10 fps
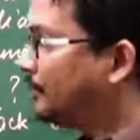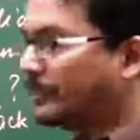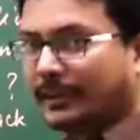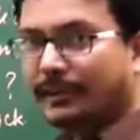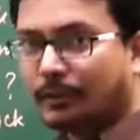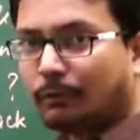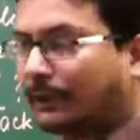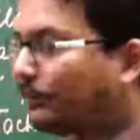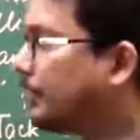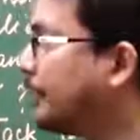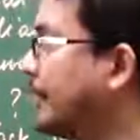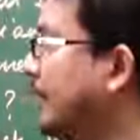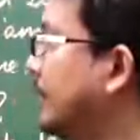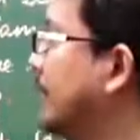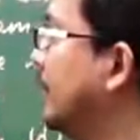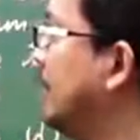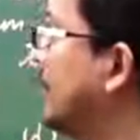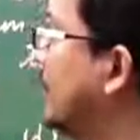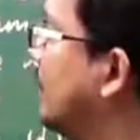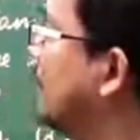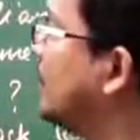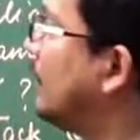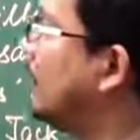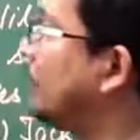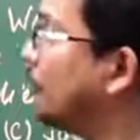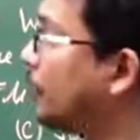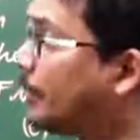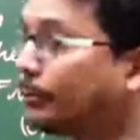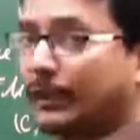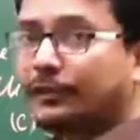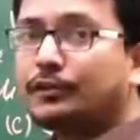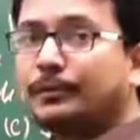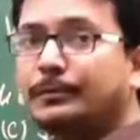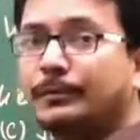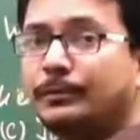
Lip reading: the next question in that. The third question